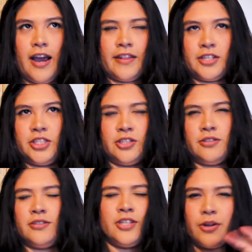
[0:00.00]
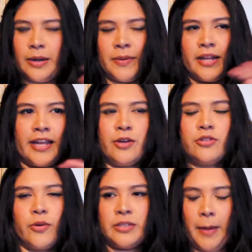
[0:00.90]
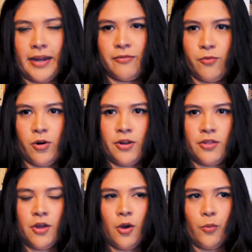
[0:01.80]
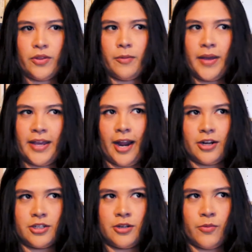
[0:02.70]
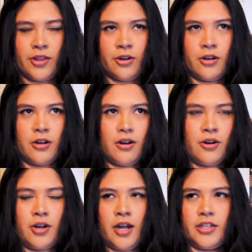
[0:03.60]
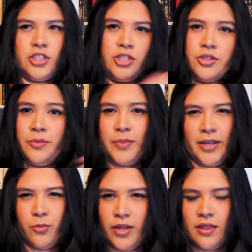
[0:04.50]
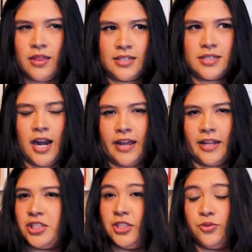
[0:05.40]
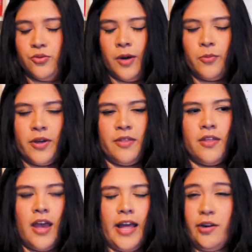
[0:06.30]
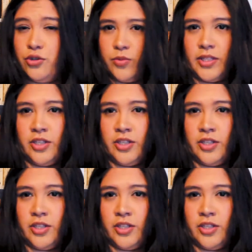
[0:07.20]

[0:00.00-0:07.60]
and then she you know what I mean like it was always back and forth with our main character whether or not she could be with this guy that she grew up with and it was really